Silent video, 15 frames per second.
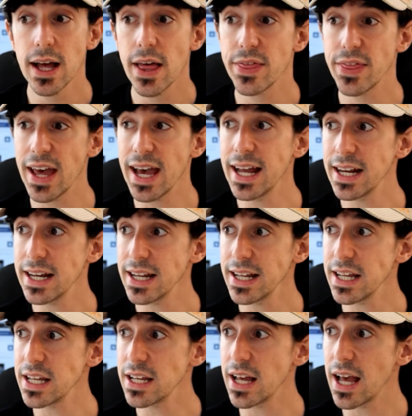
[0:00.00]
and
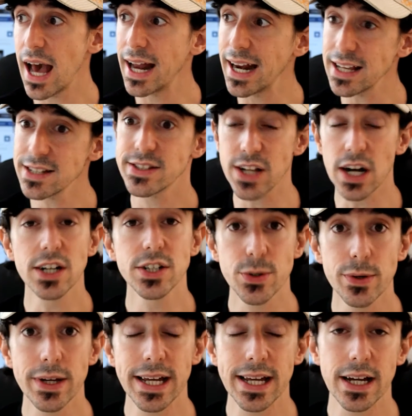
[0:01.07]
I start
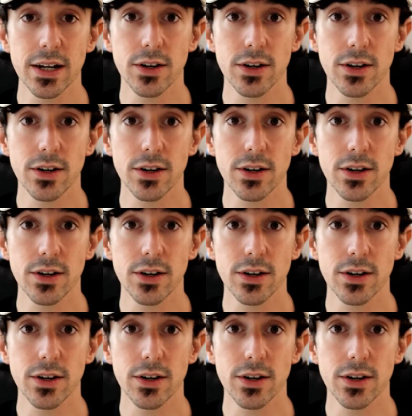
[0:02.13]
doing